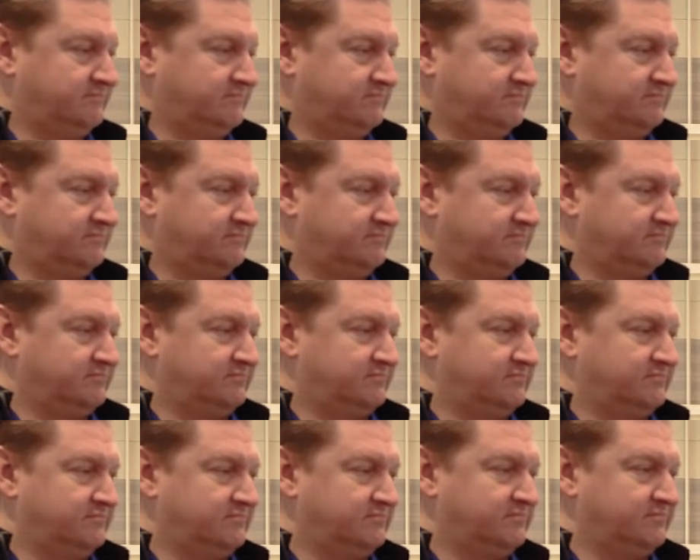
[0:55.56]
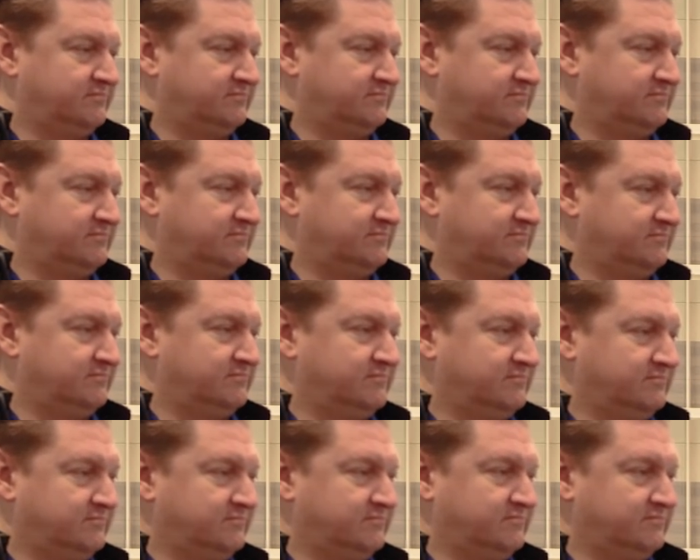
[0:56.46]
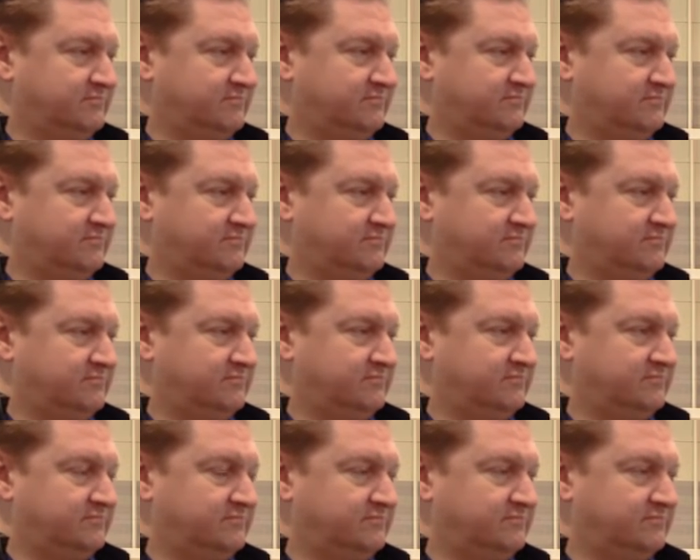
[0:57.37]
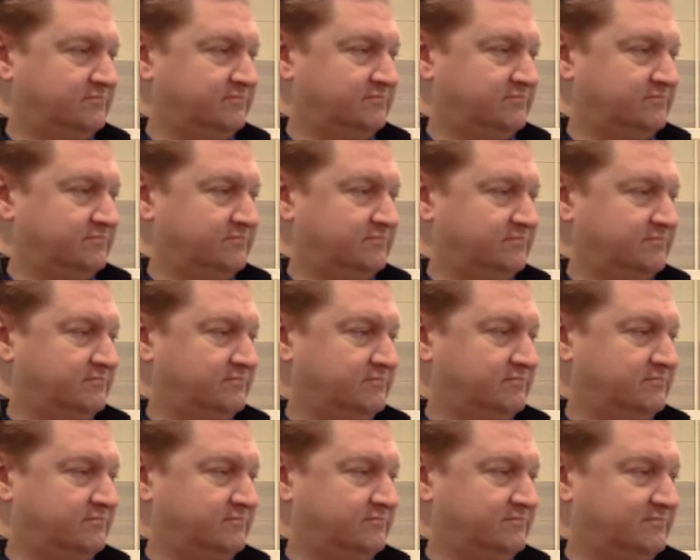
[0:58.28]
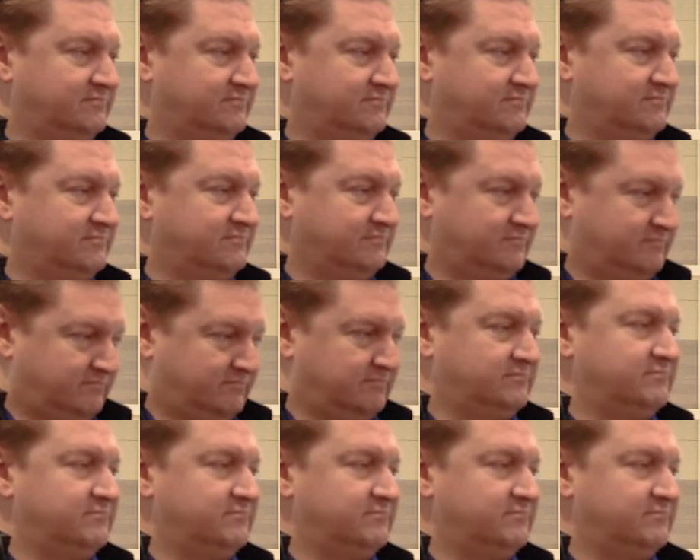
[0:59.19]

The person shown says nothing.